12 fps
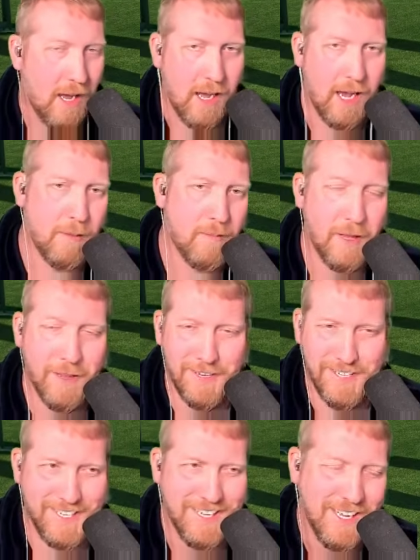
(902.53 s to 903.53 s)
I'm,
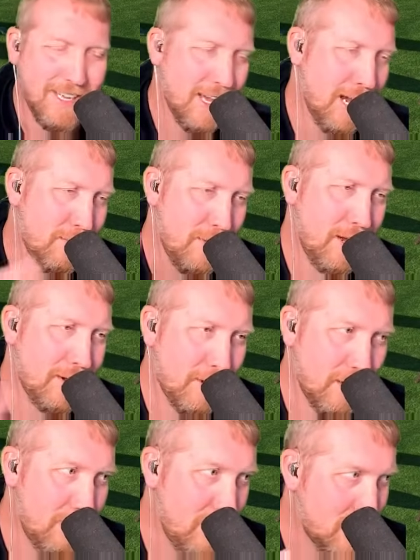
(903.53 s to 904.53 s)
I'm not
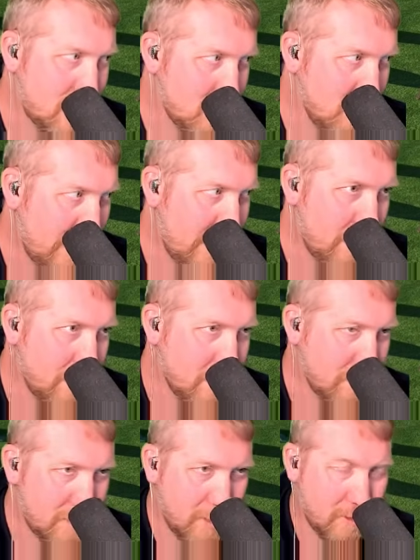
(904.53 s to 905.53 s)
gonna be swinging
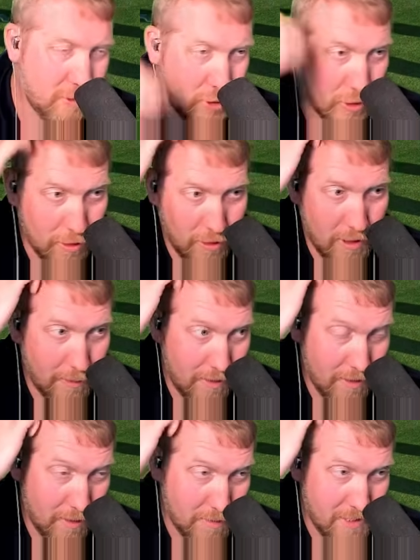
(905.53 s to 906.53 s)
with the controller up and
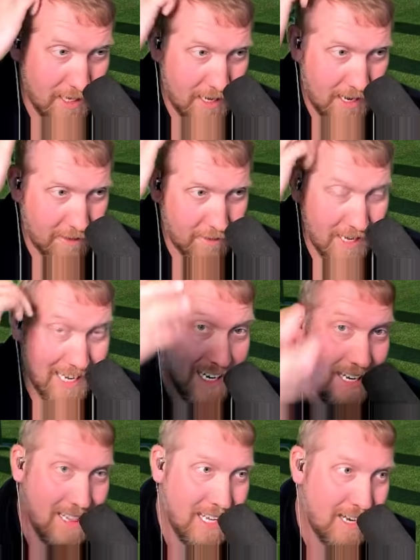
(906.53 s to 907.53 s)
upside down. I
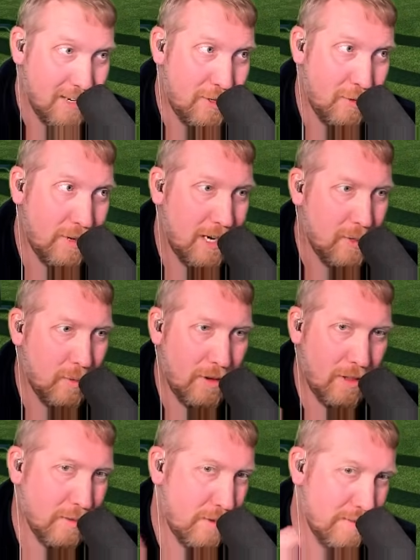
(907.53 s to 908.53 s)
did that in
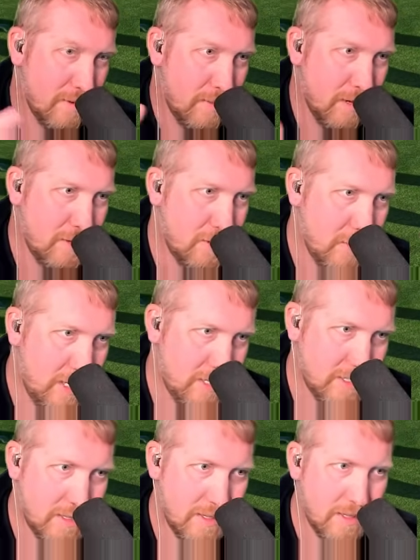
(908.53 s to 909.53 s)
2K23 for about 2 weeks,
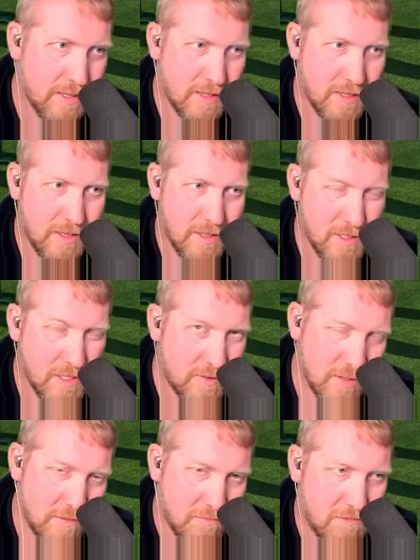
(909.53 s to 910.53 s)
just
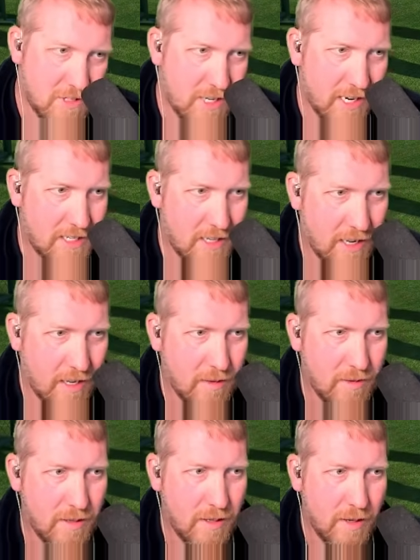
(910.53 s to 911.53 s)
for test it out.
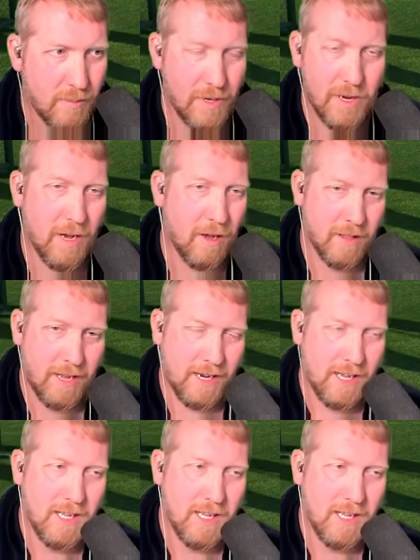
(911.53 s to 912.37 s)
But no, like